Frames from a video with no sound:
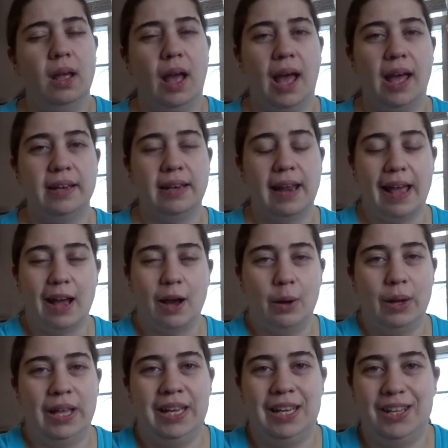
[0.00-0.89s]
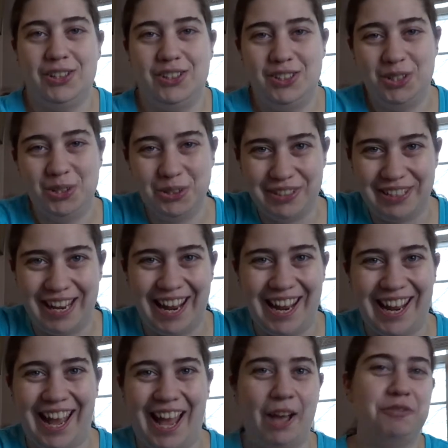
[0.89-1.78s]
And now it is
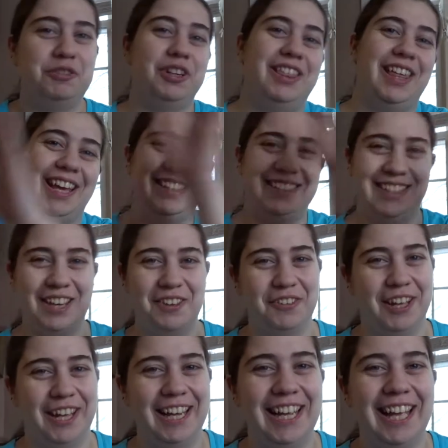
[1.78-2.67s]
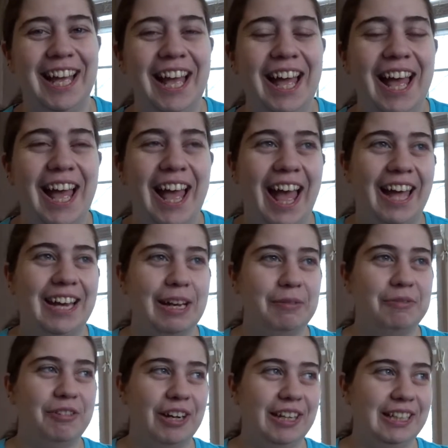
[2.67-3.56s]
Tuesday after Thanksgiving and
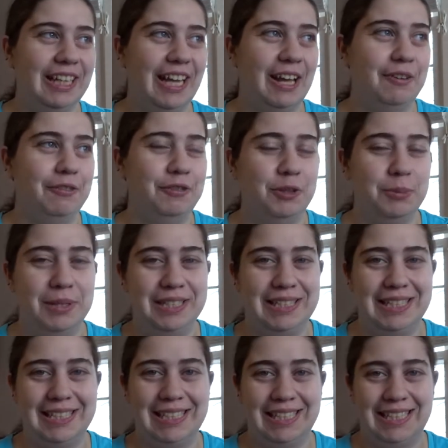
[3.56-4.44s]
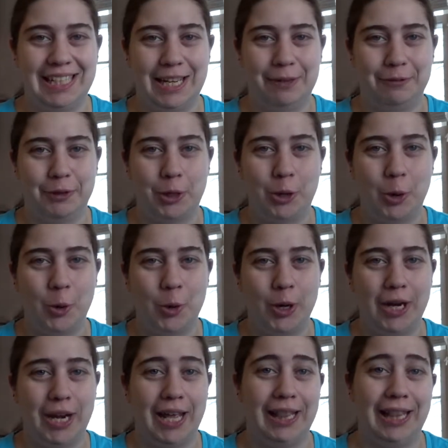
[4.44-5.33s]
I finally had a few minutes to sit down and
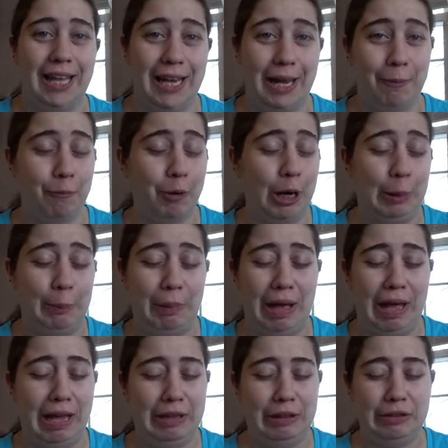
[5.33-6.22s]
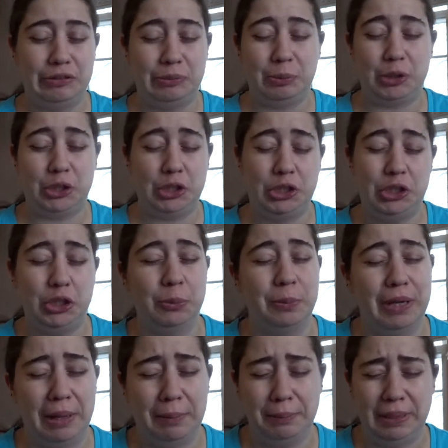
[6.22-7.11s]
record, and like I'm running behind this morning too,
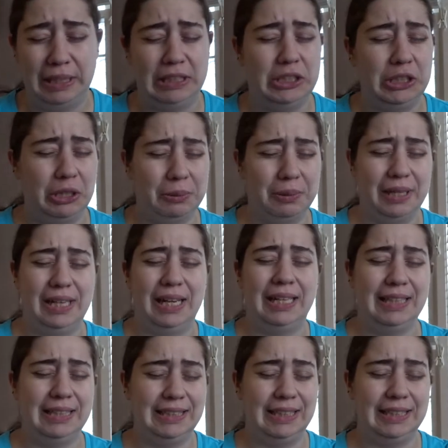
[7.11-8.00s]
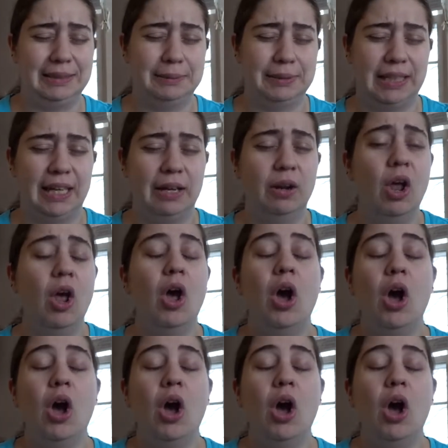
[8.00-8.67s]
but I'm like, you know what? I need to get something out.